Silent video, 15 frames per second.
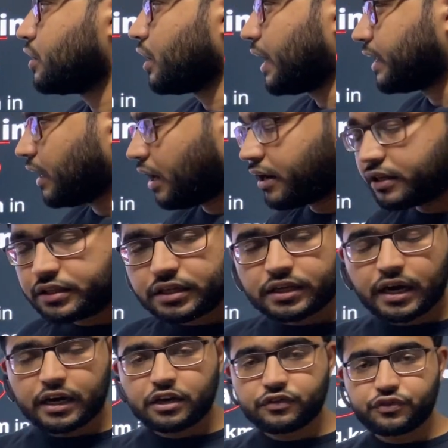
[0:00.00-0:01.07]
And another
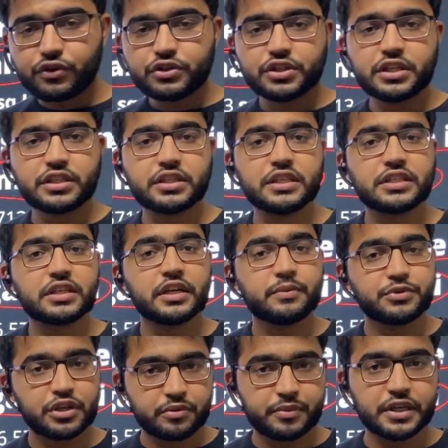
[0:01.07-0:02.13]
kind of question is
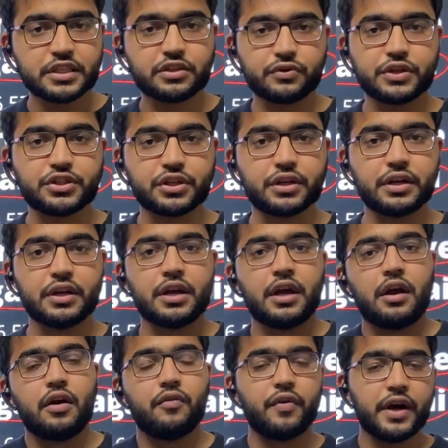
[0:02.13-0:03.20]
description based question,
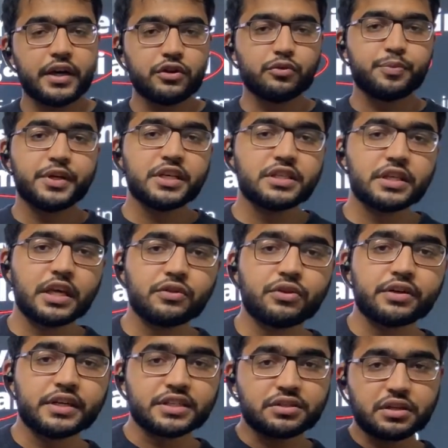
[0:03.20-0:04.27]
where UPSC gives a
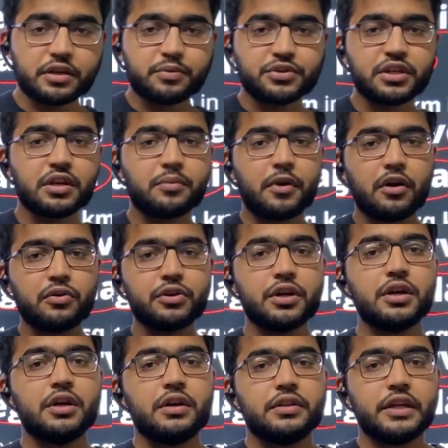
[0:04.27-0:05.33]
description about
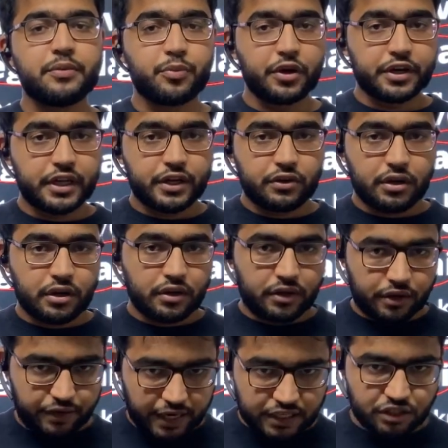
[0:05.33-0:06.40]
that particular
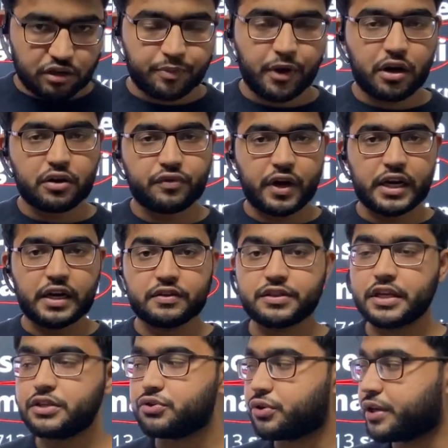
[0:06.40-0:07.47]
national park or wildlife
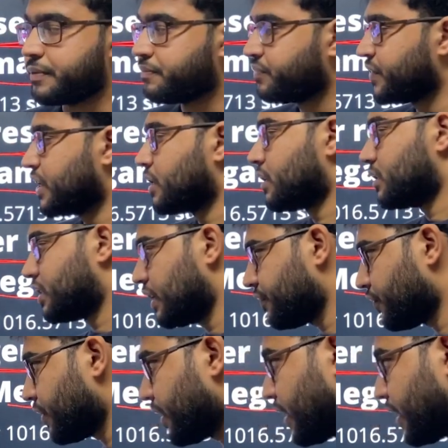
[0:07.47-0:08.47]
sanctuary. Say for an